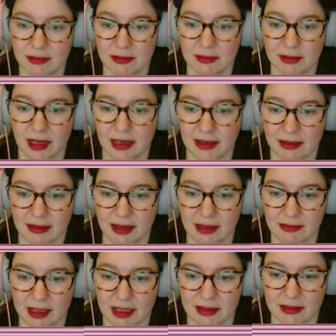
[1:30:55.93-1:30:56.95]
Like,
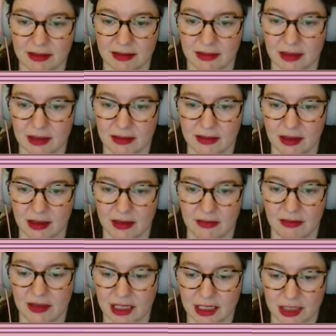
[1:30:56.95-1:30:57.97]
it's...
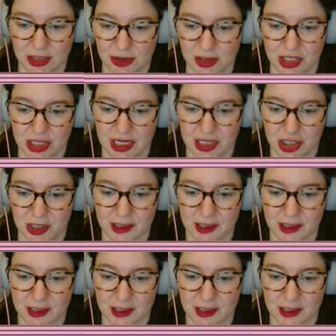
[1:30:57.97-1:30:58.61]
The association